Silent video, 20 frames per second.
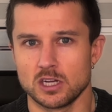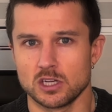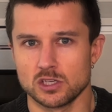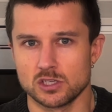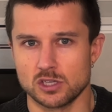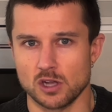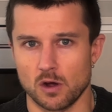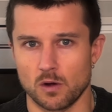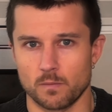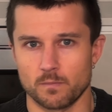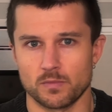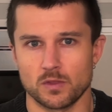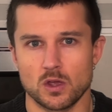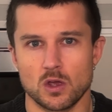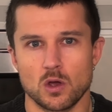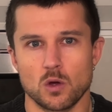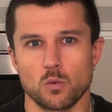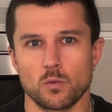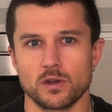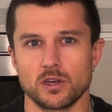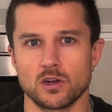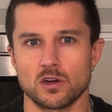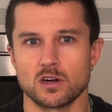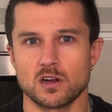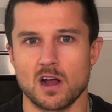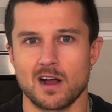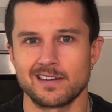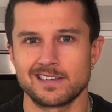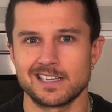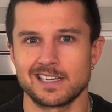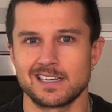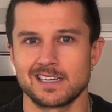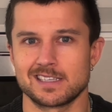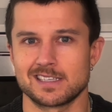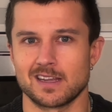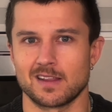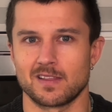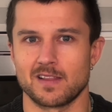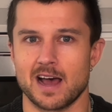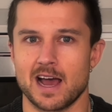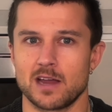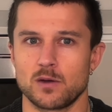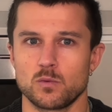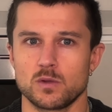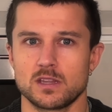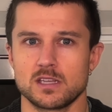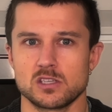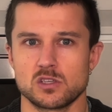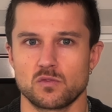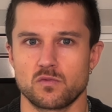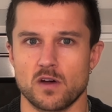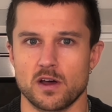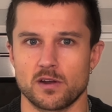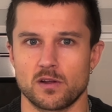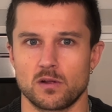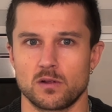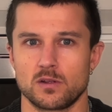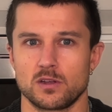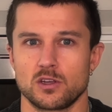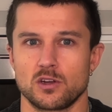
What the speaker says: So, when your content is aligned with this funnel,